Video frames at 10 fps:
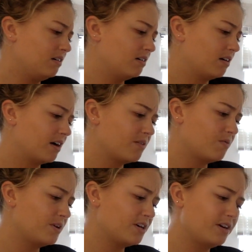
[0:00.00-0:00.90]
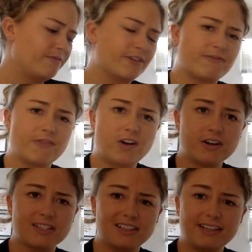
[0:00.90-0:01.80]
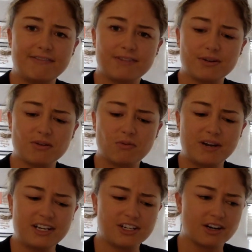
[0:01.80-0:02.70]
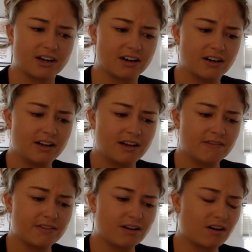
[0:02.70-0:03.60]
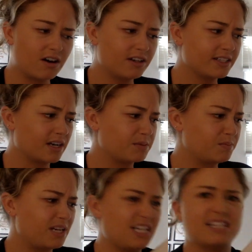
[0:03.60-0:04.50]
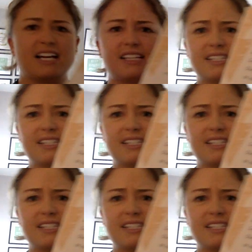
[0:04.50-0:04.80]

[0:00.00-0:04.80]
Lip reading: I wonder if the frogs live through the winter. Their heart stops beating. That